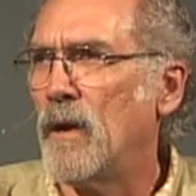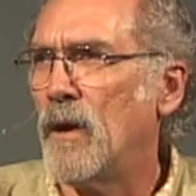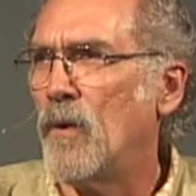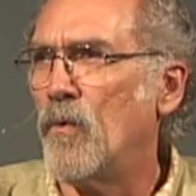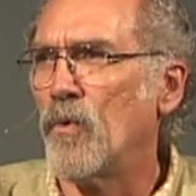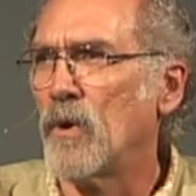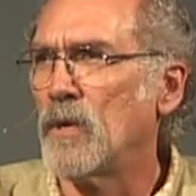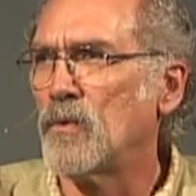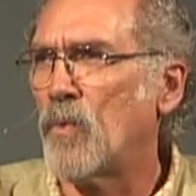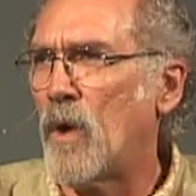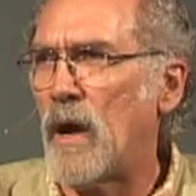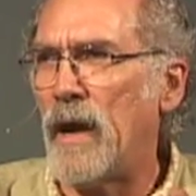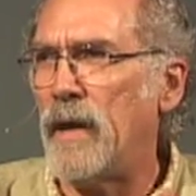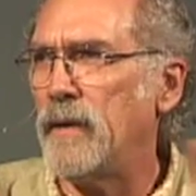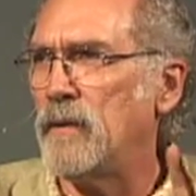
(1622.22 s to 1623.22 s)
a
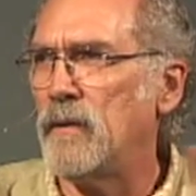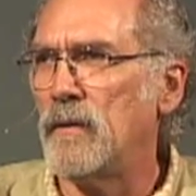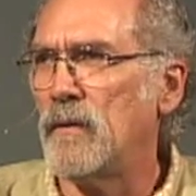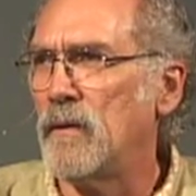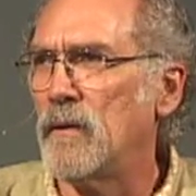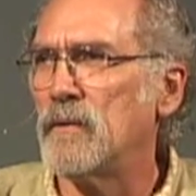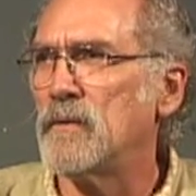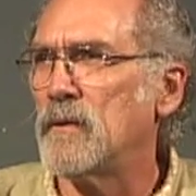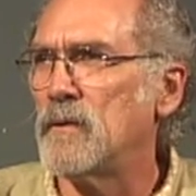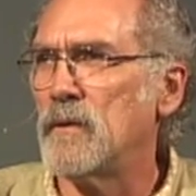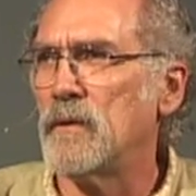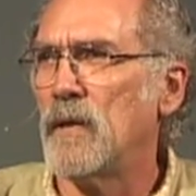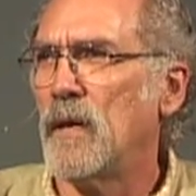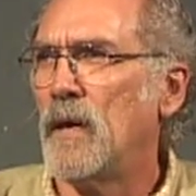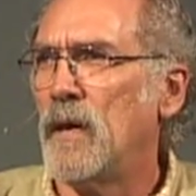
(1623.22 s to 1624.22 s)
worldwide uh,
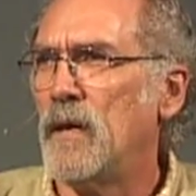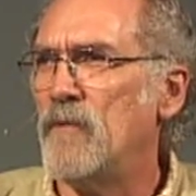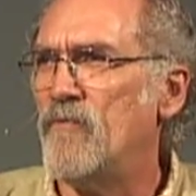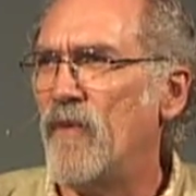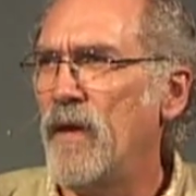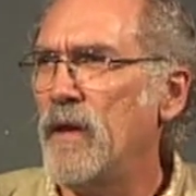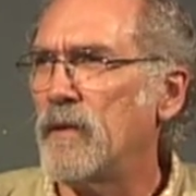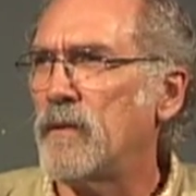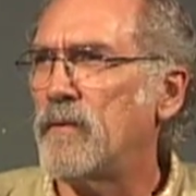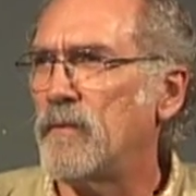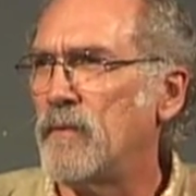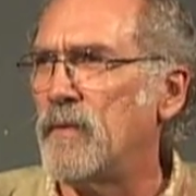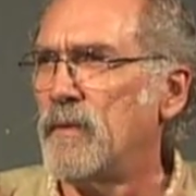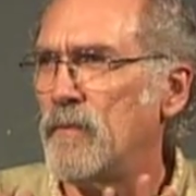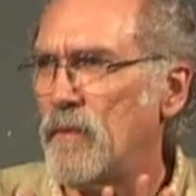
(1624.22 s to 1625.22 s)
event.
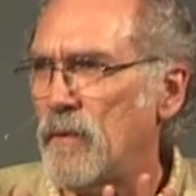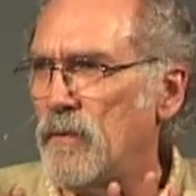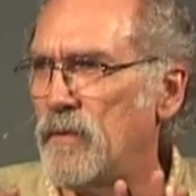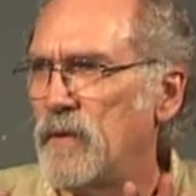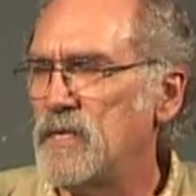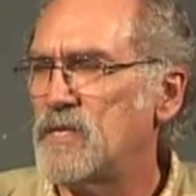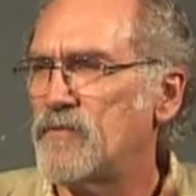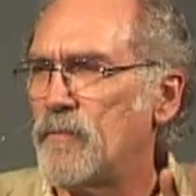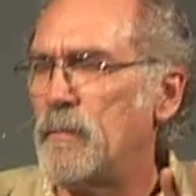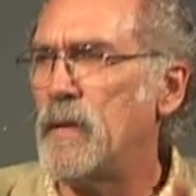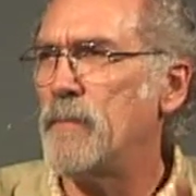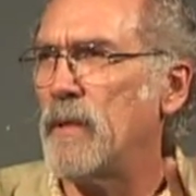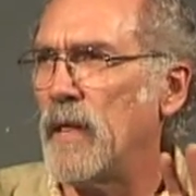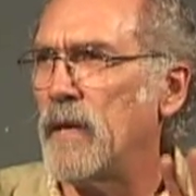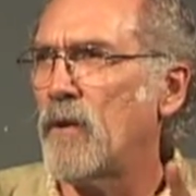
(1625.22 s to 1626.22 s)
These
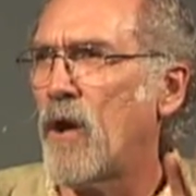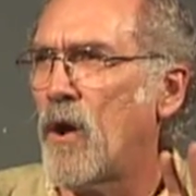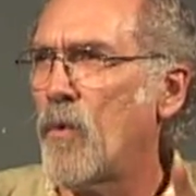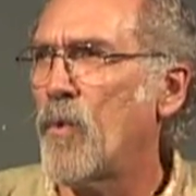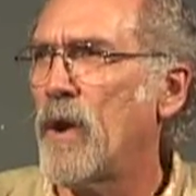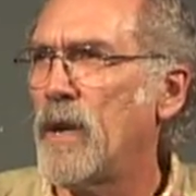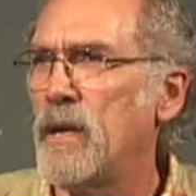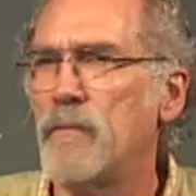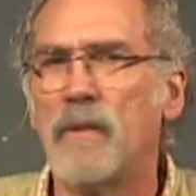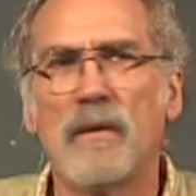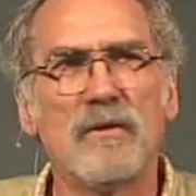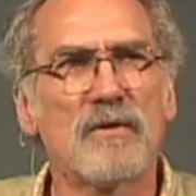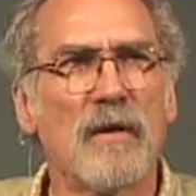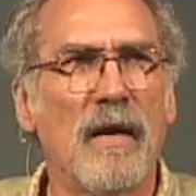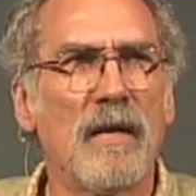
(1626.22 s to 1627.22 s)
people had already
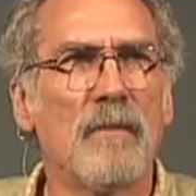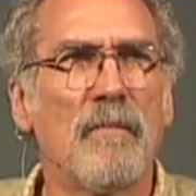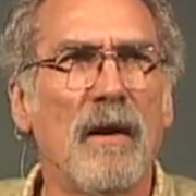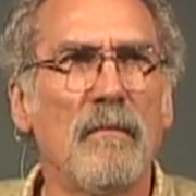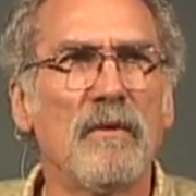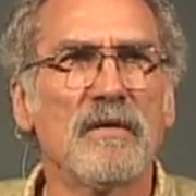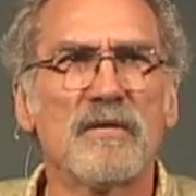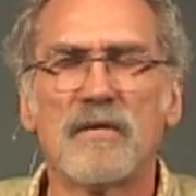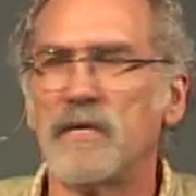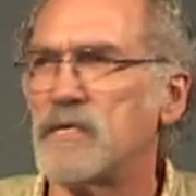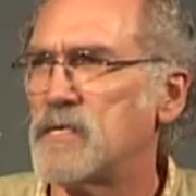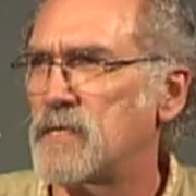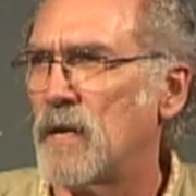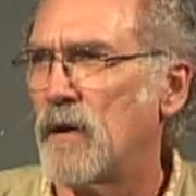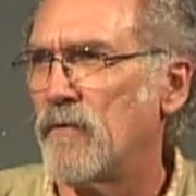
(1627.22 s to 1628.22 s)
been trying to publish this
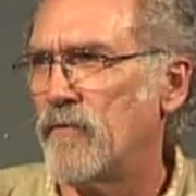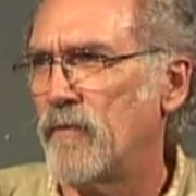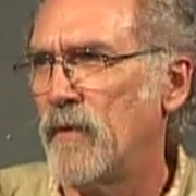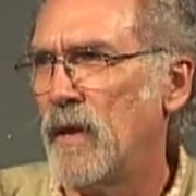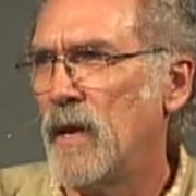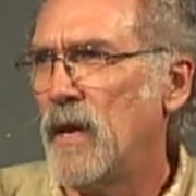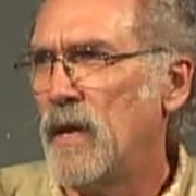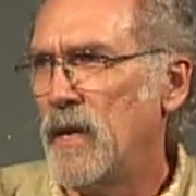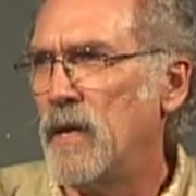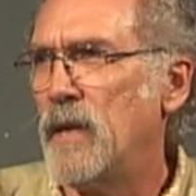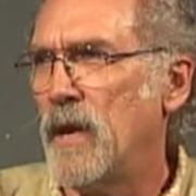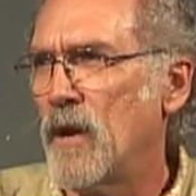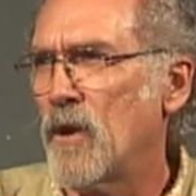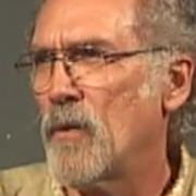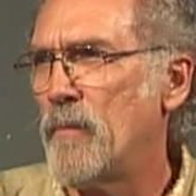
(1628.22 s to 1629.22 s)
stuff in
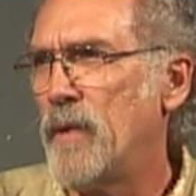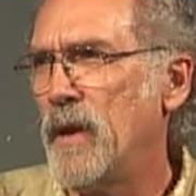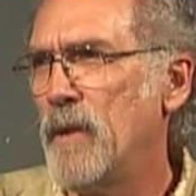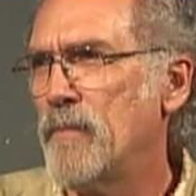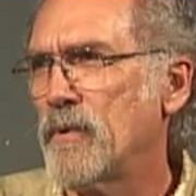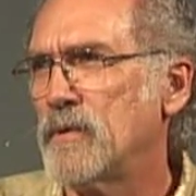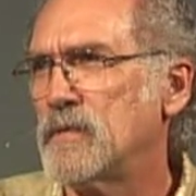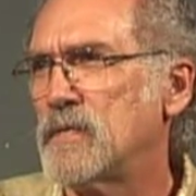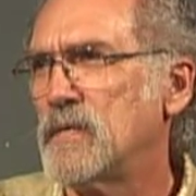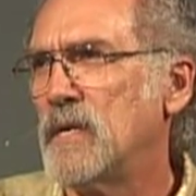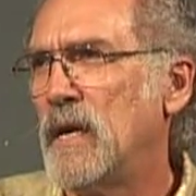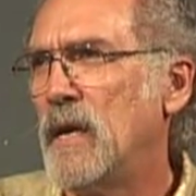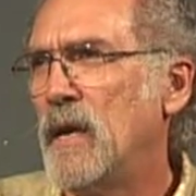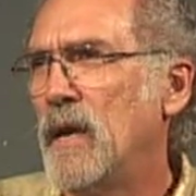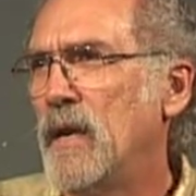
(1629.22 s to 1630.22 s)
Arab papers.
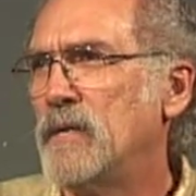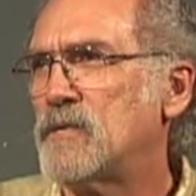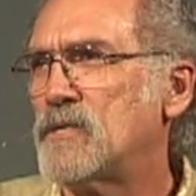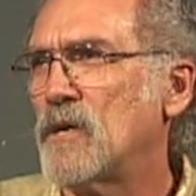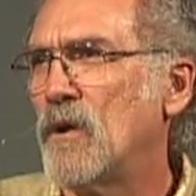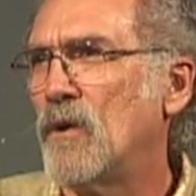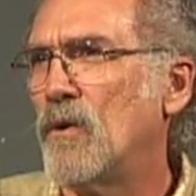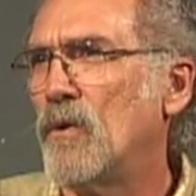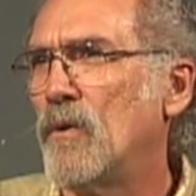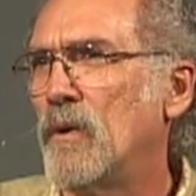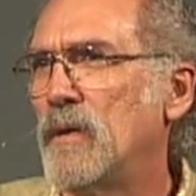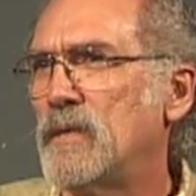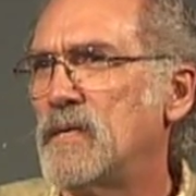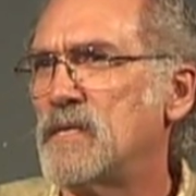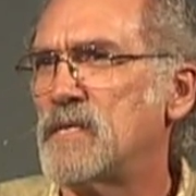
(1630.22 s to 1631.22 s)
And
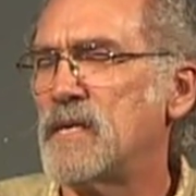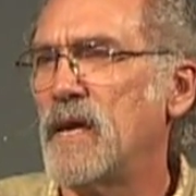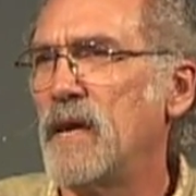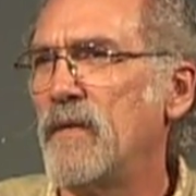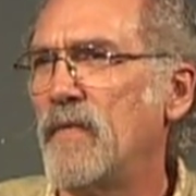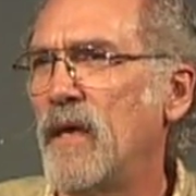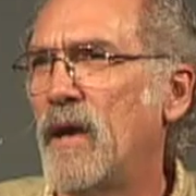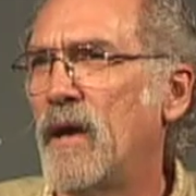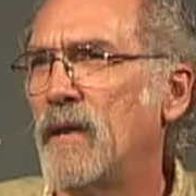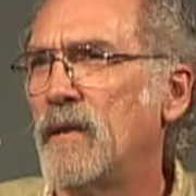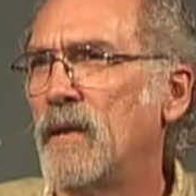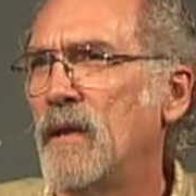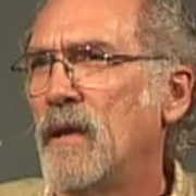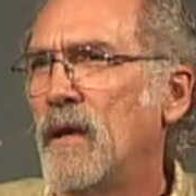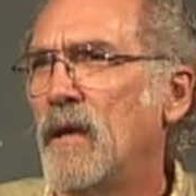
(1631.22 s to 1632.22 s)
so to say
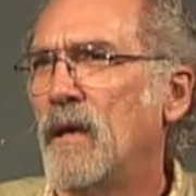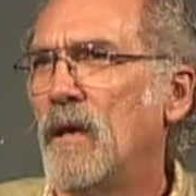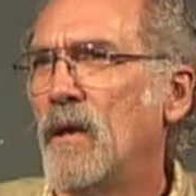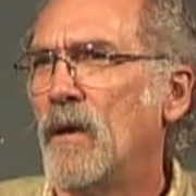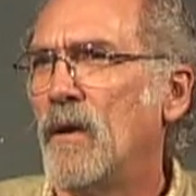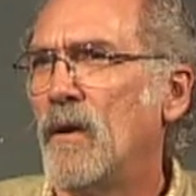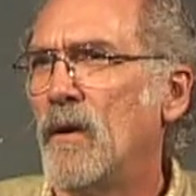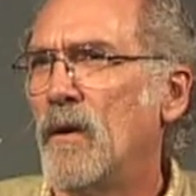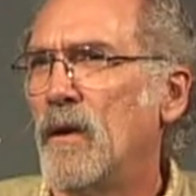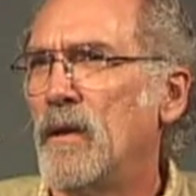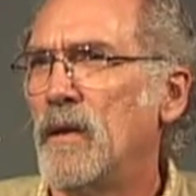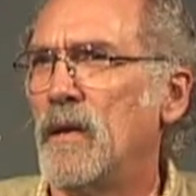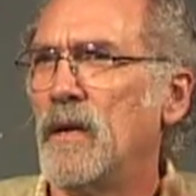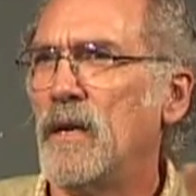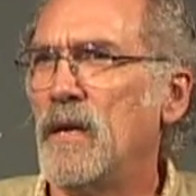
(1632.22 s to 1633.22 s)
that
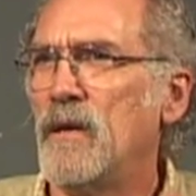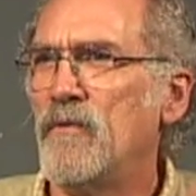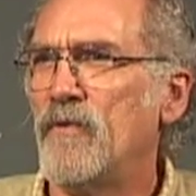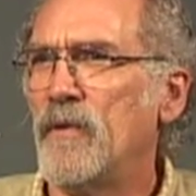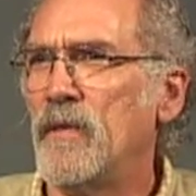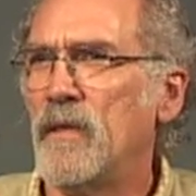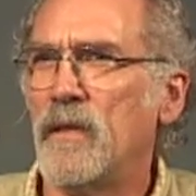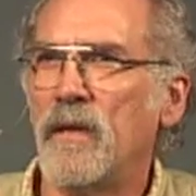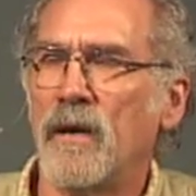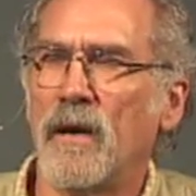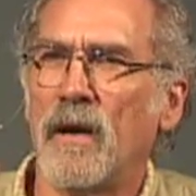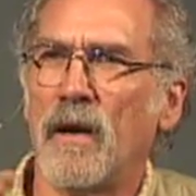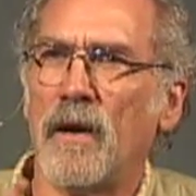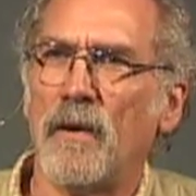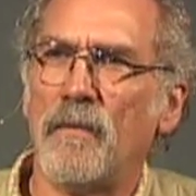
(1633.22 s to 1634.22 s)
even
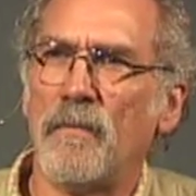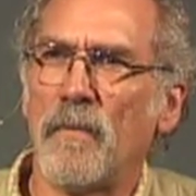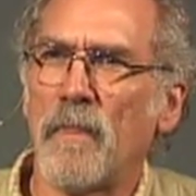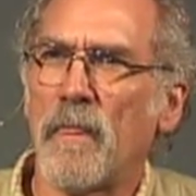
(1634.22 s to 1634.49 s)
uh,